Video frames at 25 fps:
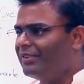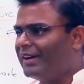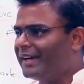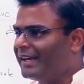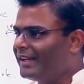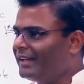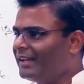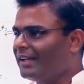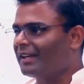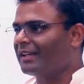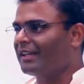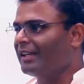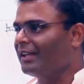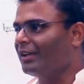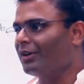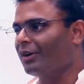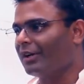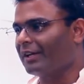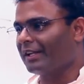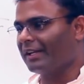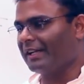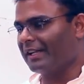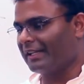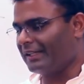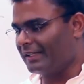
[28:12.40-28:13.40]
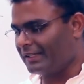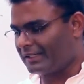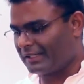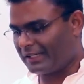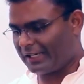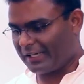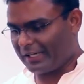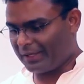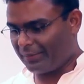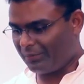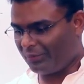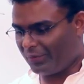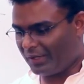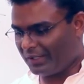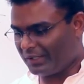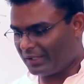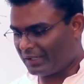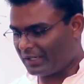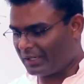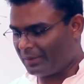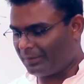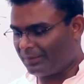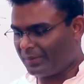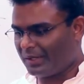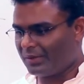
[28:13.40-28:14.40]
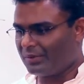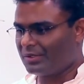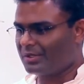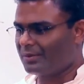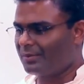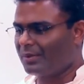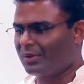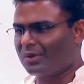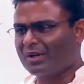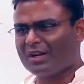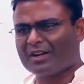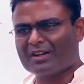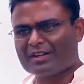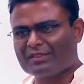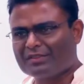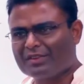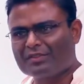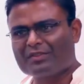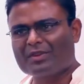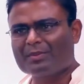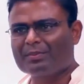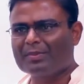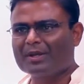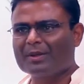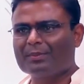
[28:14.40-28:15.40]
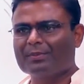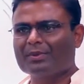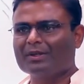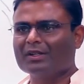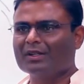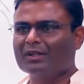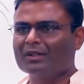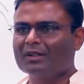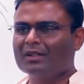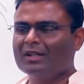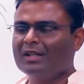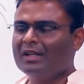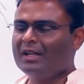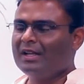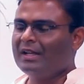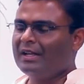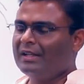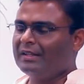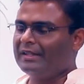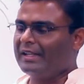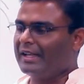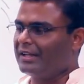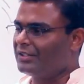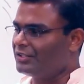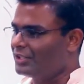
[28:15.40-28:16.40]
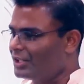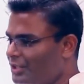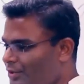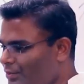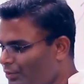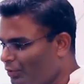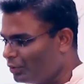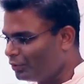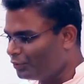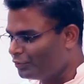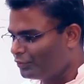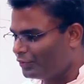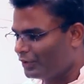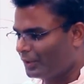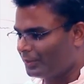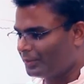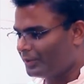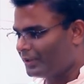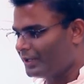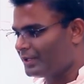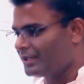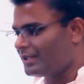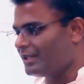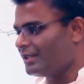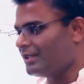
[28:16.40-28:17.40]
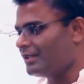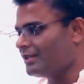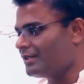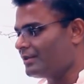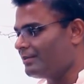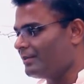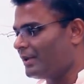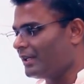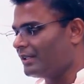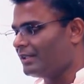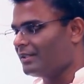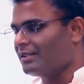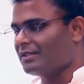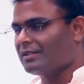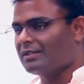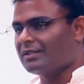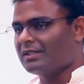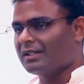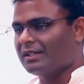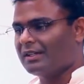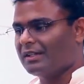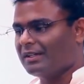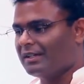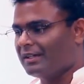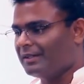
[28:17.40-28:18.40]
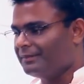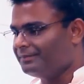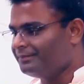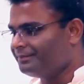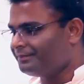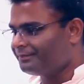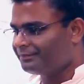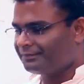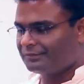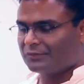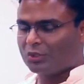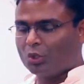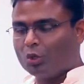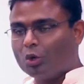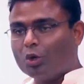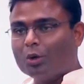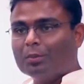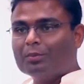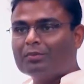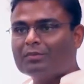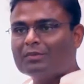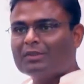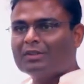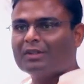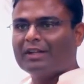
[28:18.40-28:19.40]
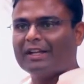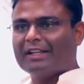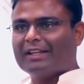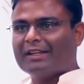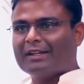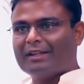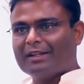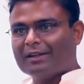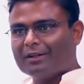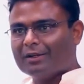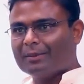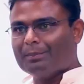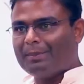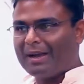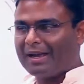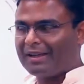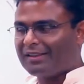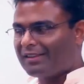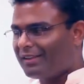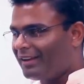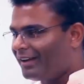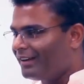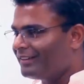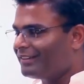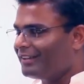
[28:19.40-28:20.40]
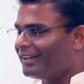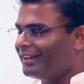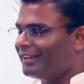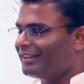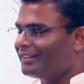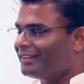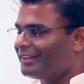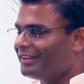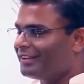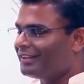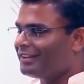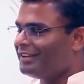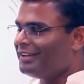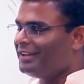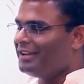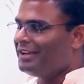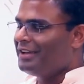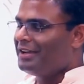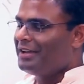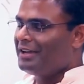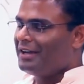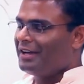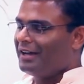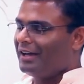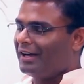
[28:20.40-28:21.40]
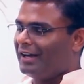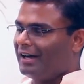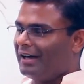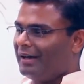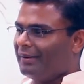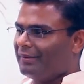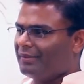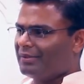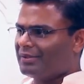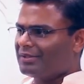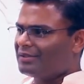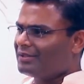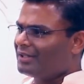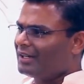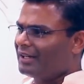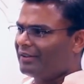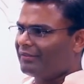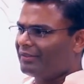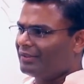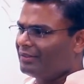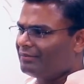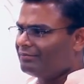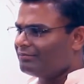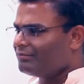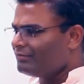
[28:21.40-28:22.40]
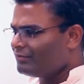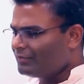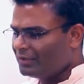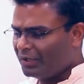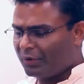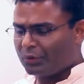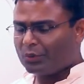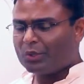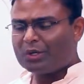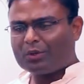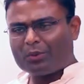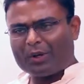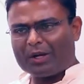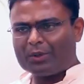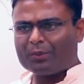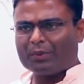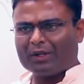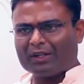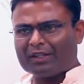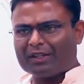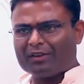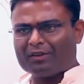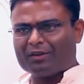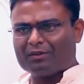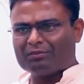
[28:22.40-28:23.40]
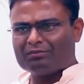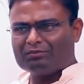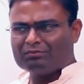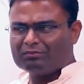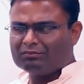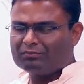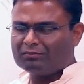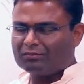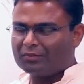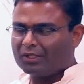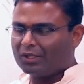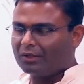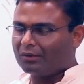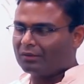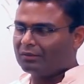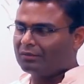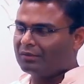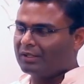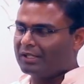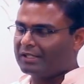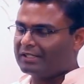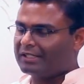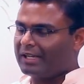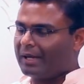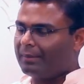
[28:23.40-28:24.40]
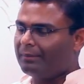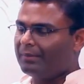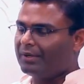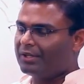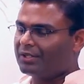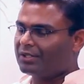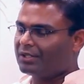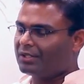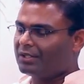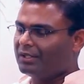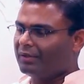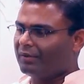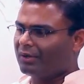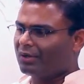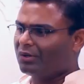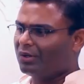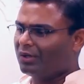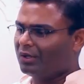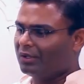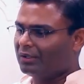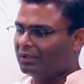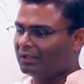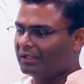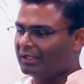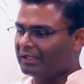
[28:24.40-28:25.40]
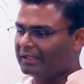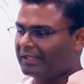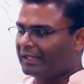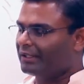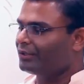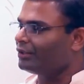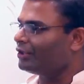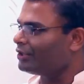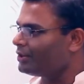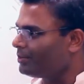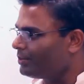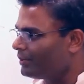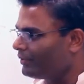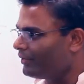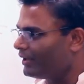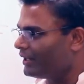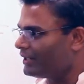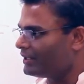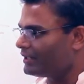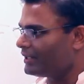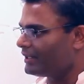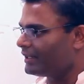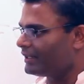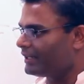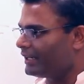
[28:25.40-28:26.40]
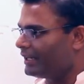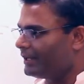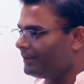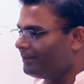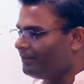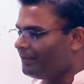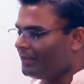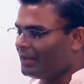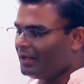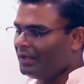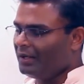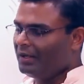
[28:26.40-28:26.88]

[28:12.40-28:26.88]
very lucky, got in at the time when the company was about 150 people. They had just moved from Chris's mother's home and her backyard kind of thing. They were doing quite well. They were, you know, established. They were all the technology providers at the time.